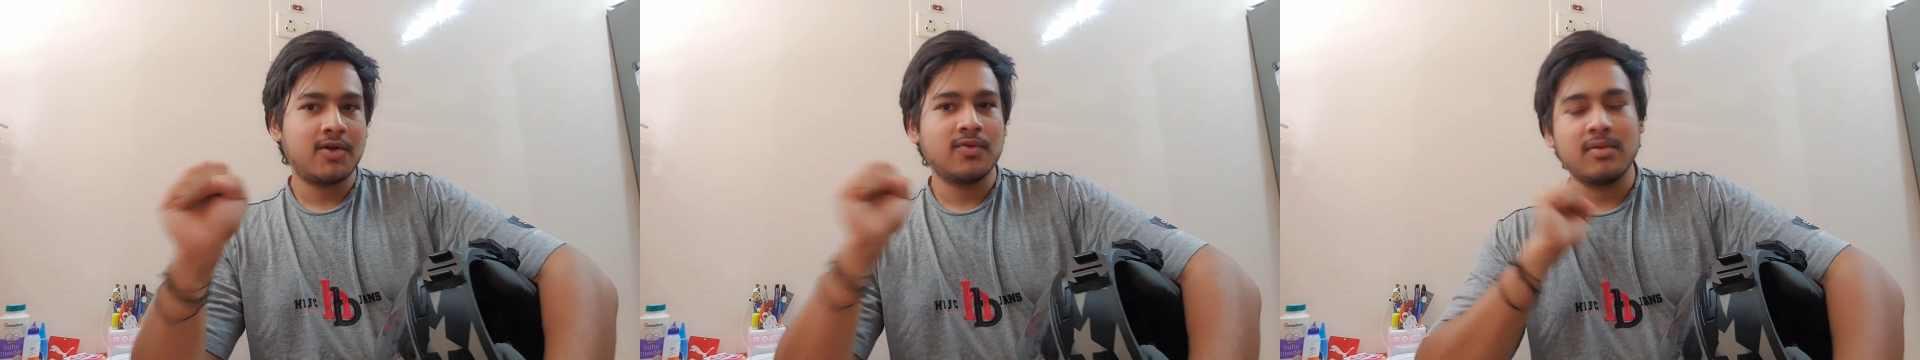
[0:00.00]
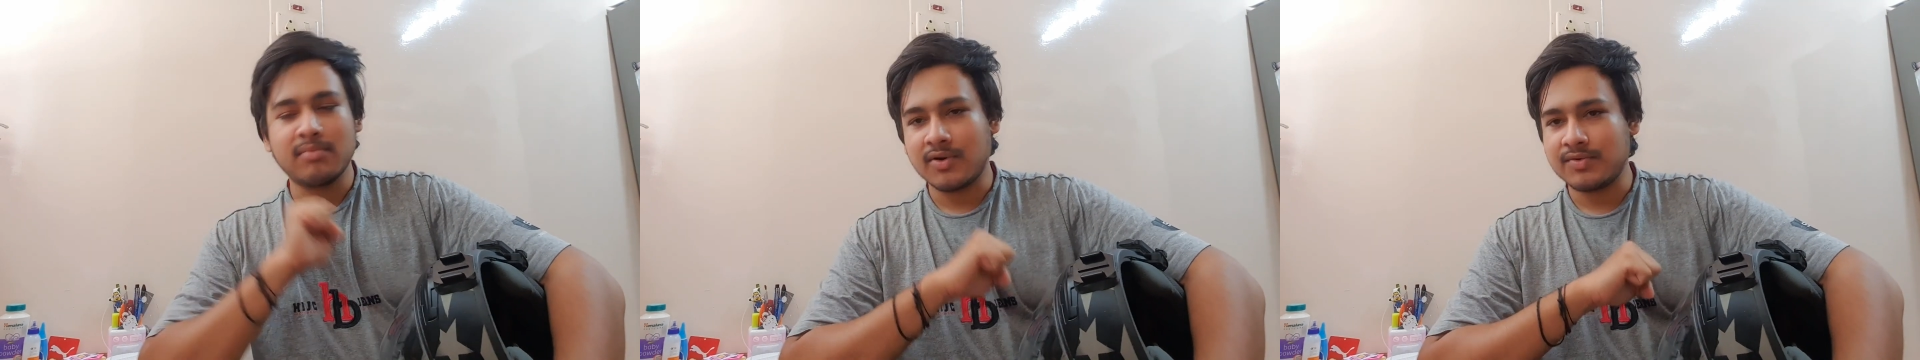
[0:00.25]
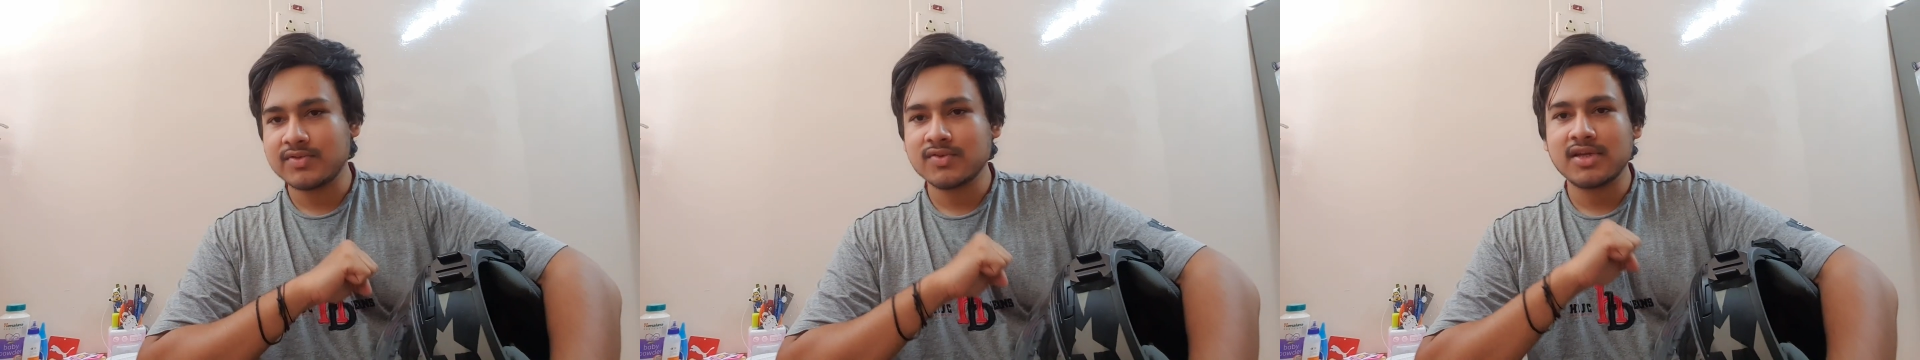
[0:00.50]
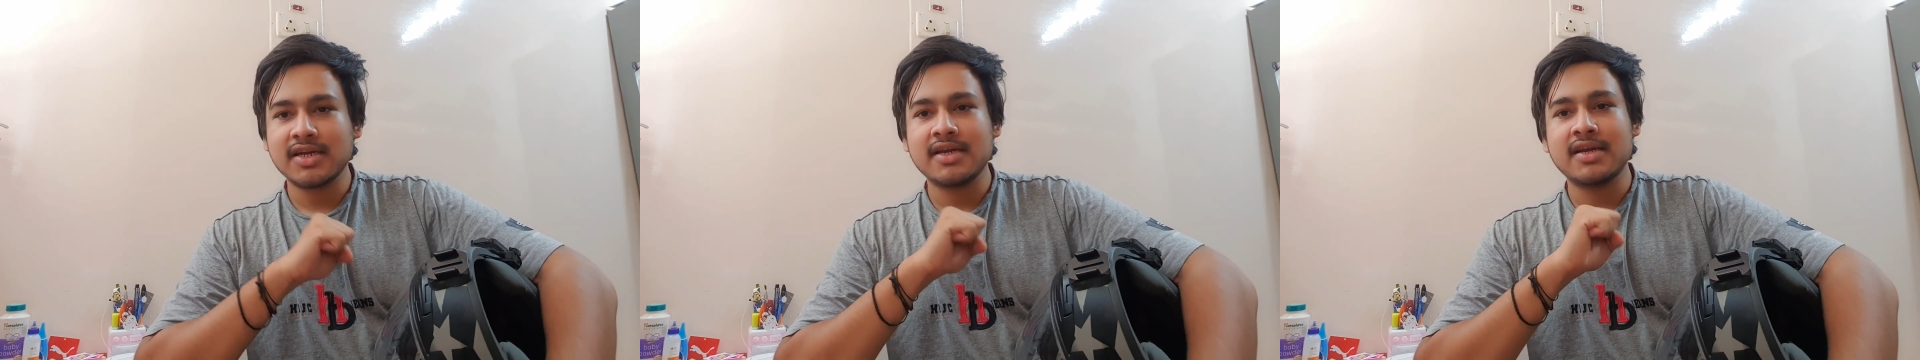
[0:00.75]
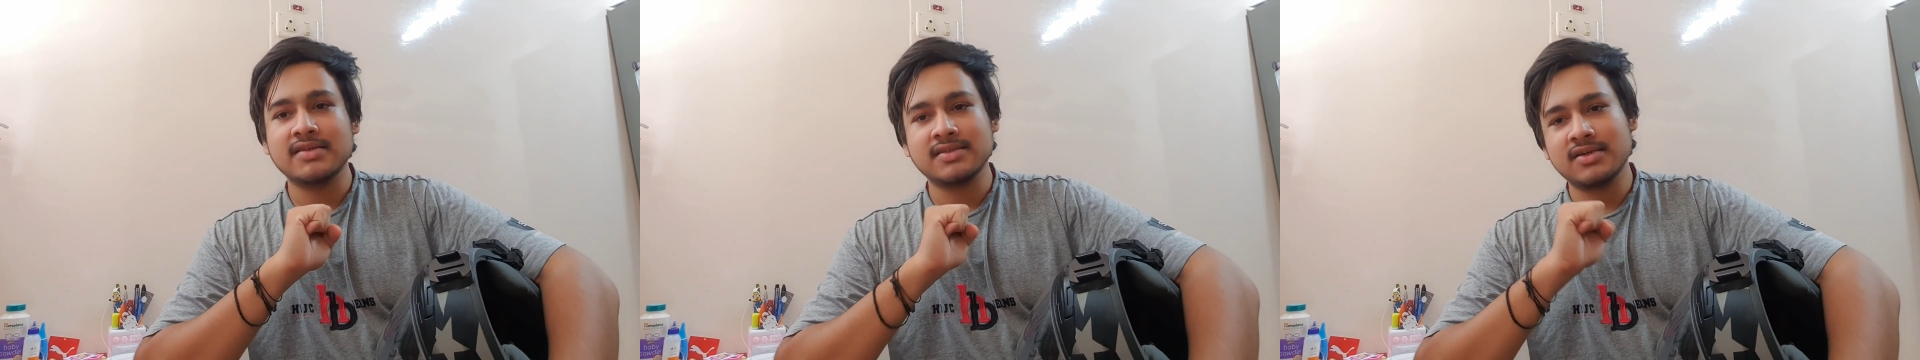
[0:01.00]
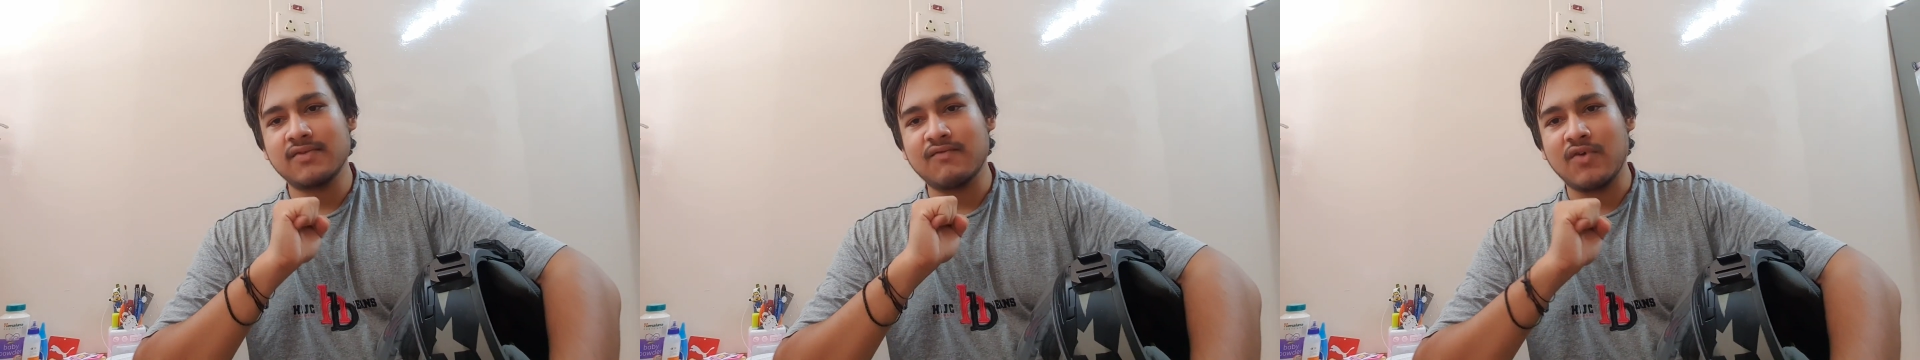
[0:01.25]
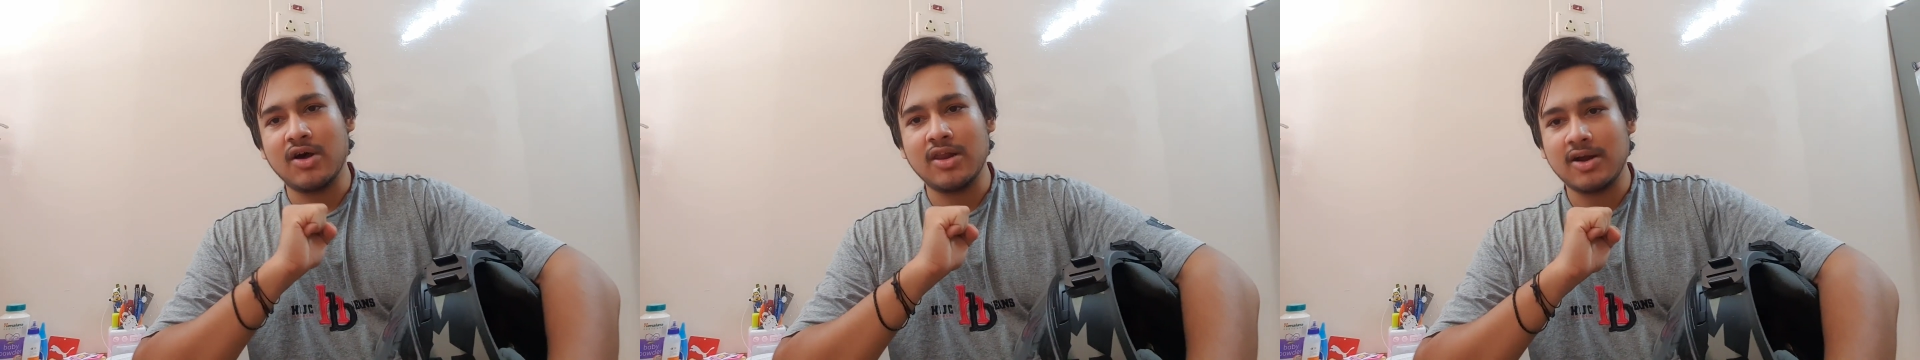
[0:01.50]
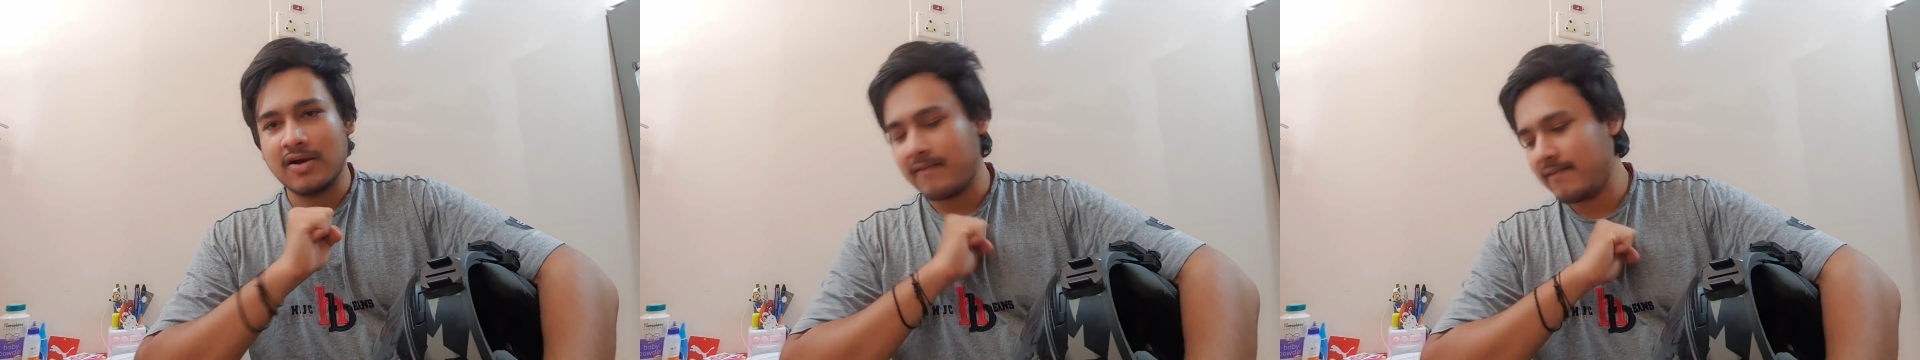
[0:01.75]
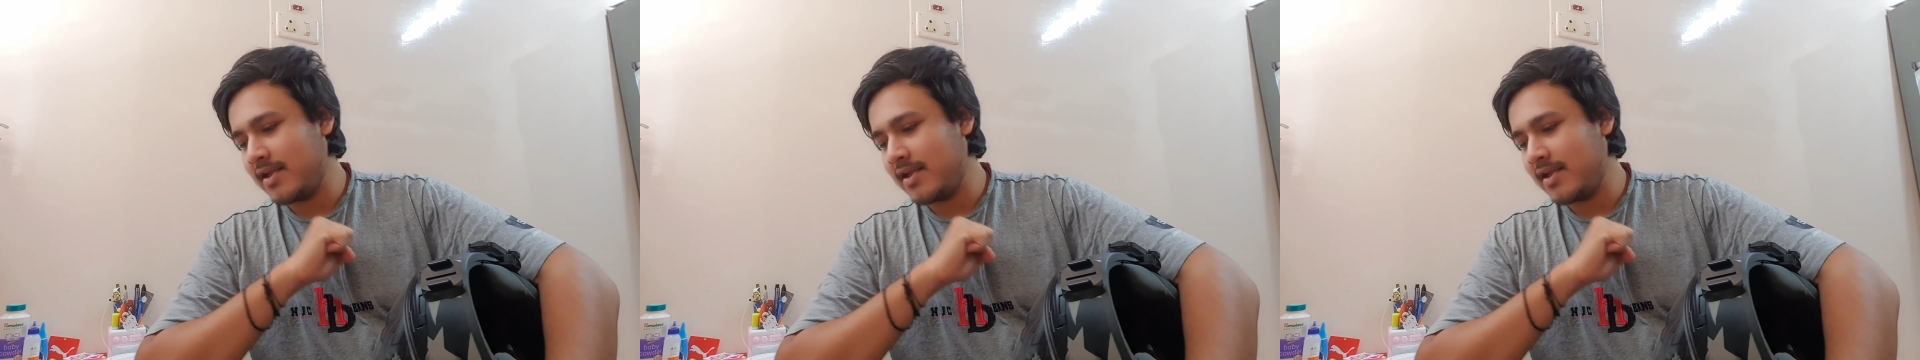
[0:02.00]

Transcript: to the mount so that it doesn't fall off.